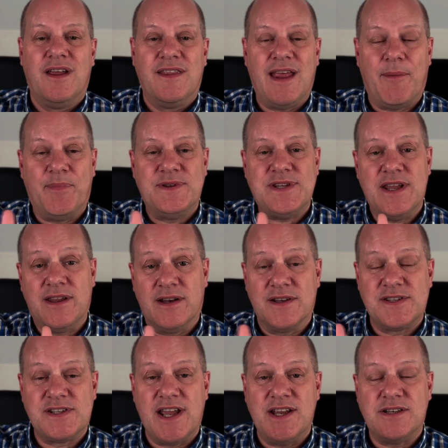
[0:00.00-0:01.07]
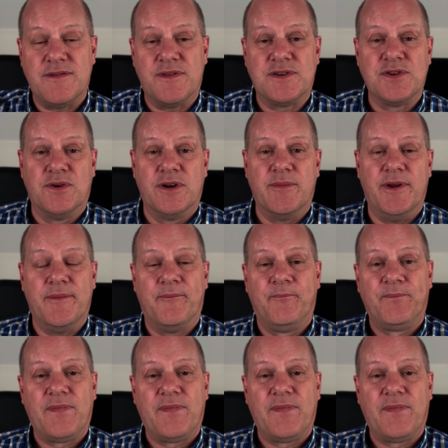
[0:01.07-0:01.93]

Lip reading: that particular stage of the tournament,